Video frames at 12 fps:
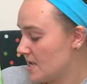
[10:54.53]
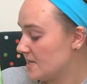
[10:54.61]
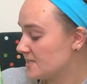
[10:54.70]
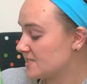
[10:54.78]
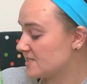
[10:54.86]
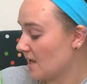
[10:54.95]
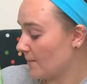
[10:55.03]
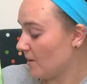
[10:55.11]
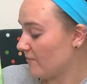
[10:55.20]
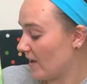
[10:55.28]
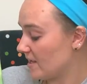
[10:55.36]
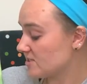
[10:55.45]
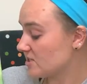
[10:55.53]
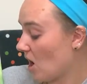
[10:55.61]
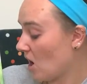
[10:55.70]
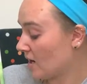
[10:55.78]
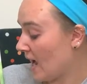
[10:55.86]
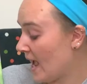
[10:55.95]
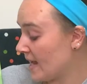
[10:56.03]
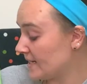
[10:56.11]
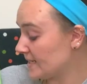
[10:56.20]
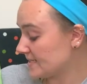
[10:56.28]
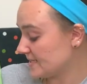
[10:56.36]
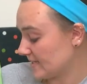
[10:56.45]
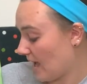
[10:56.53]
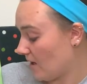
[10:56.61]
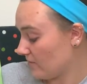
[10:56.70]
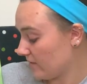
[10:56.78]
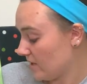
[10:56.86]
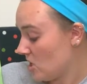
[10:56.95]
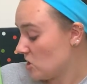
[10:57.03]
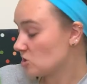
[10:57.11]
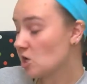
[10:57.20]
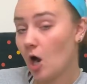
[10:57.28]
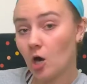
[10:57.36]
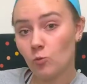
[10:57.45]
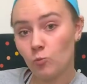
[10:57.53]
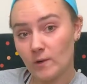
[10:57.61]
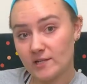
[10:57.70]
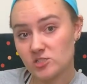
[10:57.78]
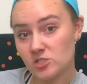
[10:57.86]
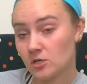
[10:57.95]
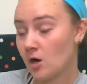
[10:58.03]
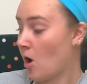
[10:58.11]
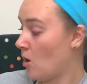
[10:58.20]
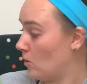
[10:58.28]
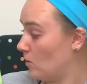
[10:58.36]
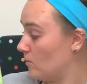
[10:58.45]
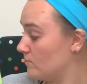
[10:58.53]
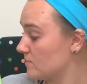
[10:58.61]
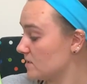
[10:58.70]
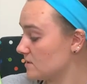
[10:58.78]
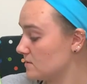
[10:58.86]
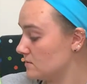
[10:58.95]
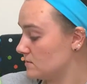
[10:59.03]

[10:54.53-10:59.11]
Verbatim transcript: Some of us are heading south to our winter homes.